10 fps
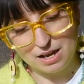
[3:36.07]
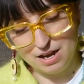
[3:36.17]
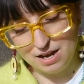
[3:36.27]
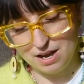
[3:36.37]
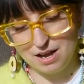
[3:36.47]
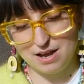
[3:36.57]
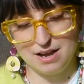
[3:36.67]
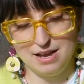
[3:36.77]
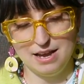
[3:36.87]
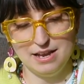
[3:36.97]

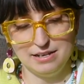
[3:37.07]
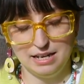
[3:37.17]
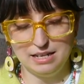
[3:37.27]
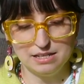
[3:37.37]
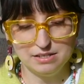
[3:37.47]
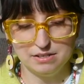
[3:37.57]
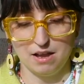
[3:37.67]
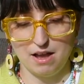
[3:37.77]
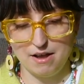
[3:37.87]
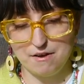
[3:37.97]
and it is
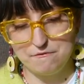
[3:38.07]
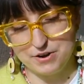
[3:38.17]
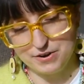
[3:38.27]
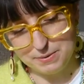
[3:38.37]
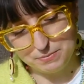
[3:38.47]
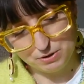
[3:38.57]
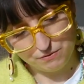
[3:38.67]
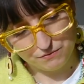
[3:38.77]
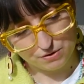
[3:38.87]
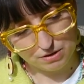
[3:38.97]
a very
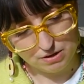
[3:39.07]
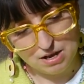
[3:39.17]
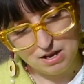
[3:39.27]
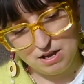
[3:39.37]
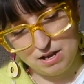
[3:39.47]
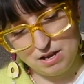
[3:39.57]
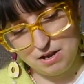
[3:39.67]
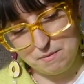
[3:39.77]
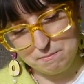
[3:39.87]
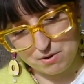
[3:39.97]
beautiful
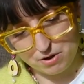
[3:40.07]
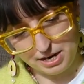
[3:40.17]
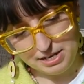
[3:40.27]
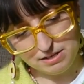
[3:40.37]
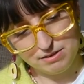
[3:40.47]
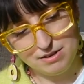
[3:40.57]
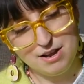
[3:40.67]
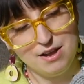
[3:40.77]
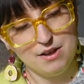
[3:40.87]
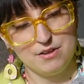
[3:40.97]
bonnet
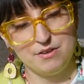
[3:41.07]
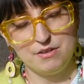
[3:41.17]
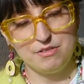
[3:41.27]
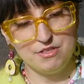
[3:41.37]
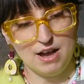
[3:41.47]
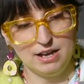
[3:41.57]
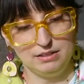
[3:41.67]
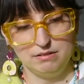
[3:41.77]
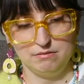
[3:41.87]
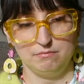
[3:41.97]

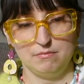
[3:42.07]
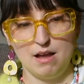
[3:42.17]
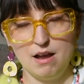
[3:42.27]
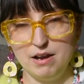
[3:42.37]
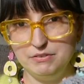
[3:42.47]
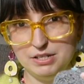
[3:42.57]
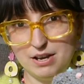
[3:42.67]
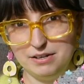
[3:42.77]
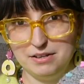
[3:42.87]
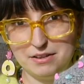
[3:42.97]
that I have
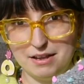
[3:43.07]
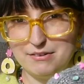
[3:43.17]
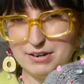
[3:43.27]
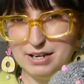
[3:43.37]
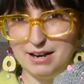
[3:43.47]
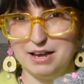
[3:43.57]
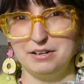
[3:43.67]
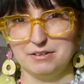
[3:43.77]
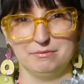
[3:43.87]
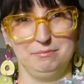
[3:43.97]
decided that I really
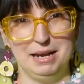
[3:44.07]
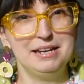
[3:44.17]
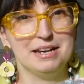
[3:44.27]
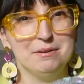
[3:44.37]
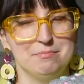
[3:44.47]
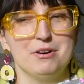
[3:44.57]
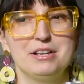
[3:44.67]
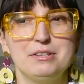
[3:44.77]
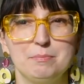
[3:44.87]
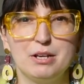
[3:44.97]
like making
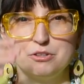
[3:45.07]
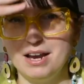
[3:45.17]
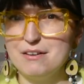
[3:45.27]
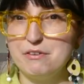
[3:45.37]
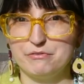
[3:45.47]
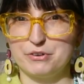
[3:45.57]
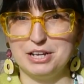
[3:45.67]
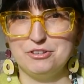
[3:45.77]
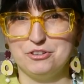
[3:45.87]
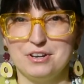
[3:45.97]
bonnets because I have a
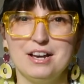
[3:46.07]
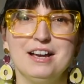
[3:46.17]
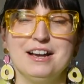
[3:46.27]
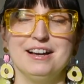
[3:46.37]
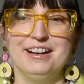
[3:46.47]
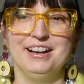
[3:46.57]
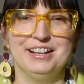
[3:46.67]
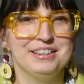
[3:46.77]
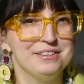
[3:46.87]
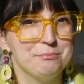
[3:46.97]
fridge,
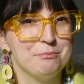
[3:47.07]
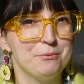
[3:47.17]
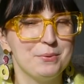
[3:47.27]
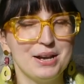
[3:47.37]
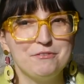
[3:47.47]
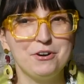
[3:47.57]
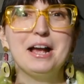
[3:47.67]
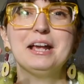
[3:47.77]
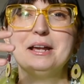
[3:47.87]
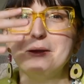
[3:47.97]
and whenever
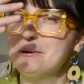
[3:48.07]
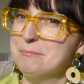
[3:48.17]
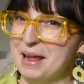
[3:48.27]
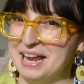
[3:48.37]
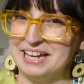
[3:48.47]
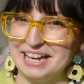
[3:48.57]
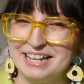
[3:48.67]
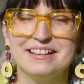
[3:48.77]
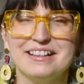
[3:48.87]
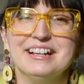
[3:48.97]
I make it,